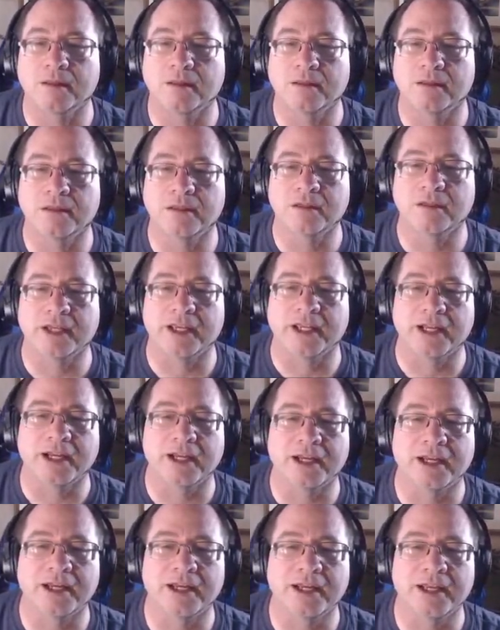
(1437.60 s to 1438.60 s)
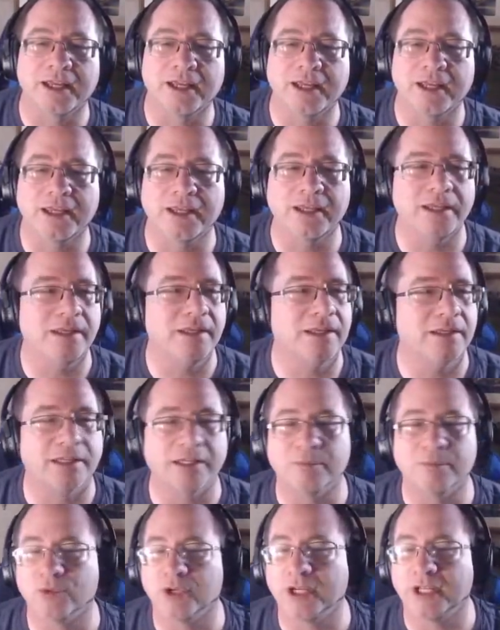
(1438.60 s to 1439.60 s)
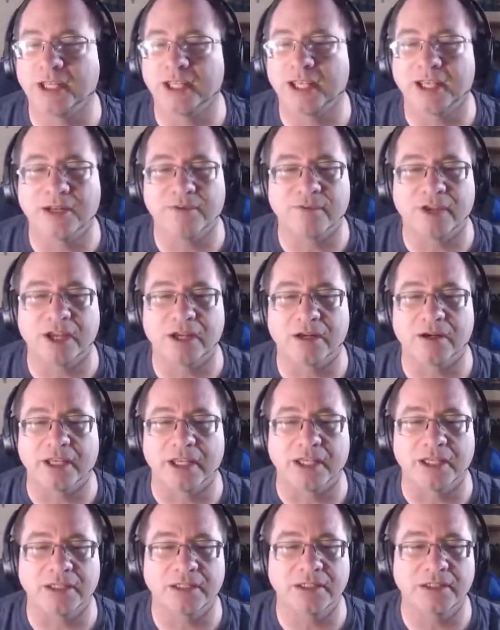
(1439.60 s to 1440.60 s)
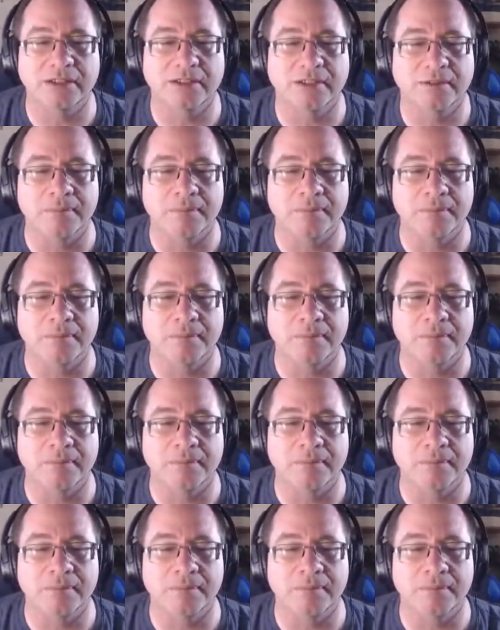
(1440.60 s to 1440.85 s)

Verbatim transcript: all right, I am running out of air again.